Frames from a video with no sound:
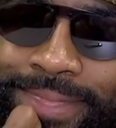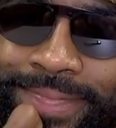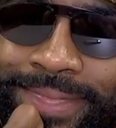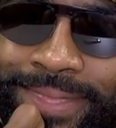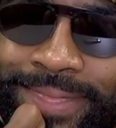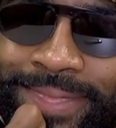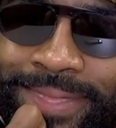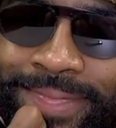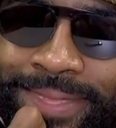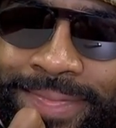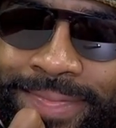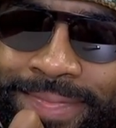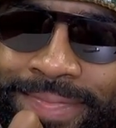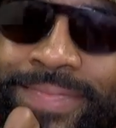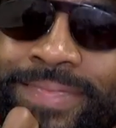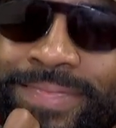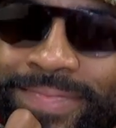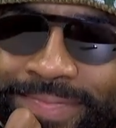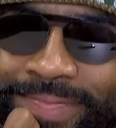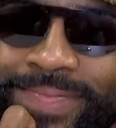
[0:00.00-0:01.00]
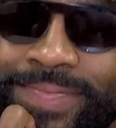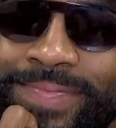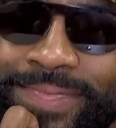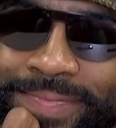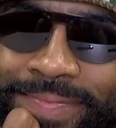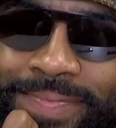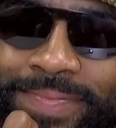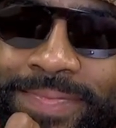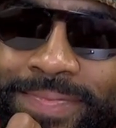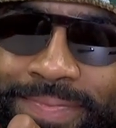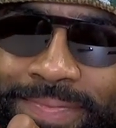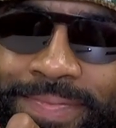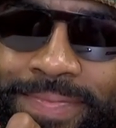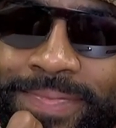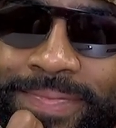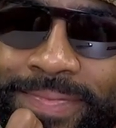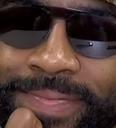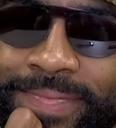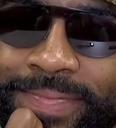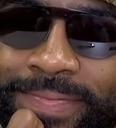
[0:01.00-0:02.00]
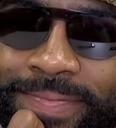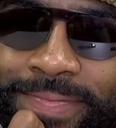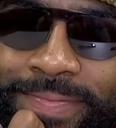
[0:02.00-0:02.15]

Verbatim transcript: ever had. He's thirty-four.